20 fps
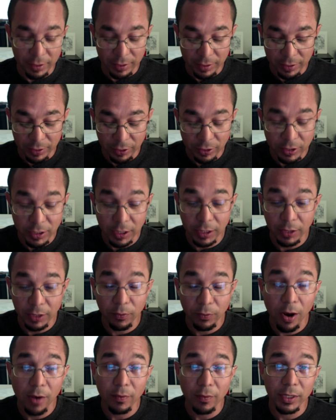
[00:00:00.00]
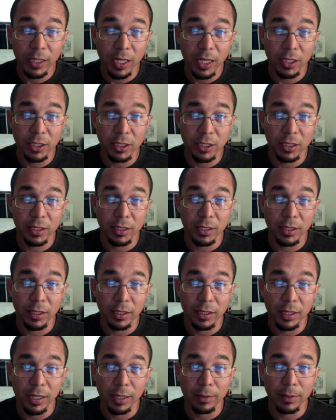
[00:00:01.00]
There's nothing wrong with that shit.
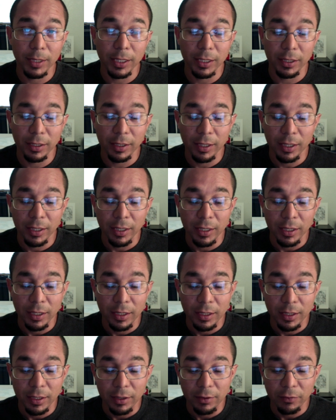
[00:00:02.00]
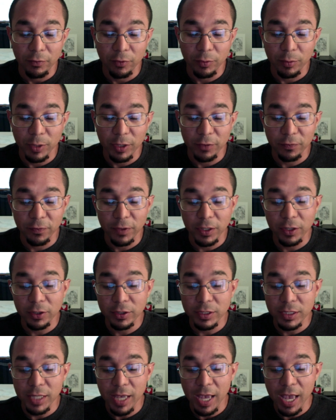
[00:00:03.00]
For motherfuckers
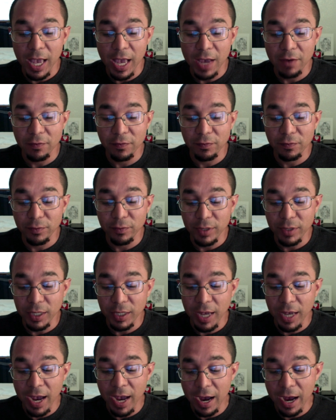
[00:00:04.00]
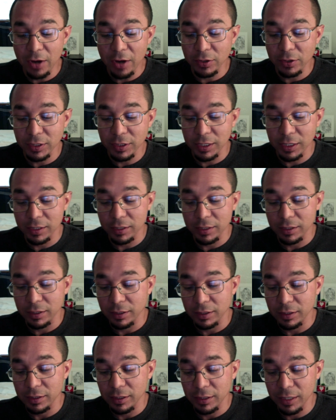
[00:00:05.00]
that have a house and
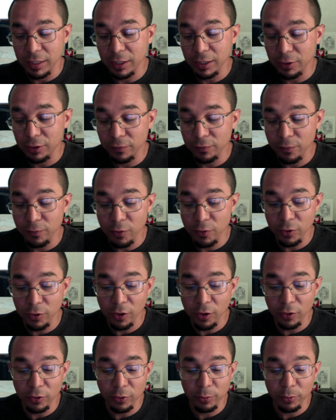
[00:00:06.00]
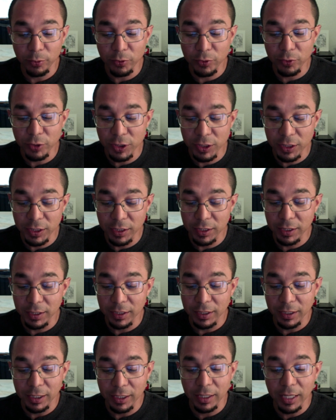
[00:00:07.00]
they could afford all their bullshit,
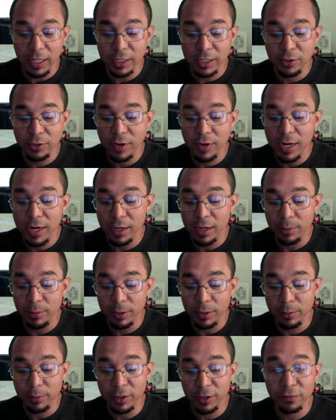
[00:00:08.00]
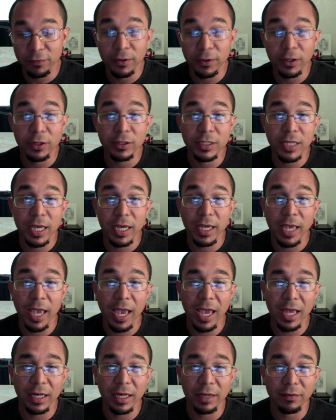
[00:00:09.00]
then that's great. But motherfuckers that
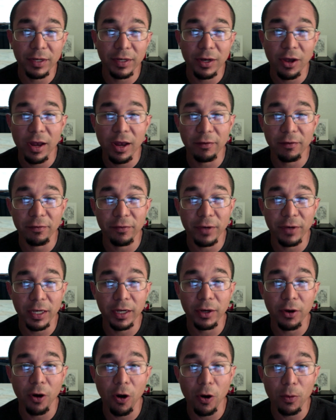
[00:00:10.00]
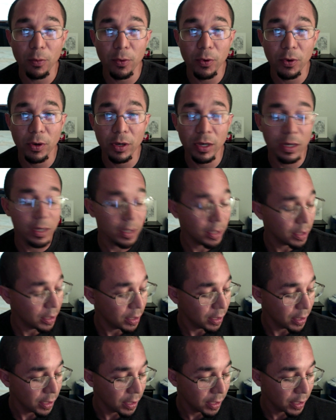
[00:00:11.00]
can't, living out of fucking cardboard,
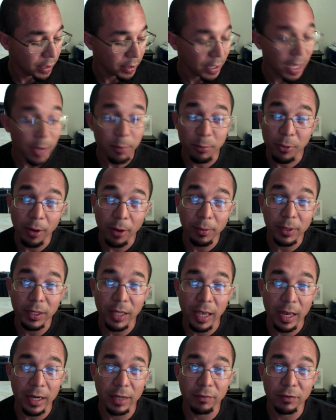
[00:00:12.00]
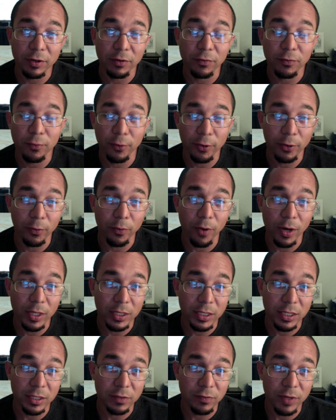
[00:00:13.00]
that probably can't even afford to watch
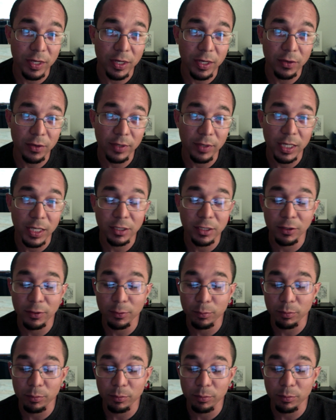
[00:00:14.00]
this video unless you're,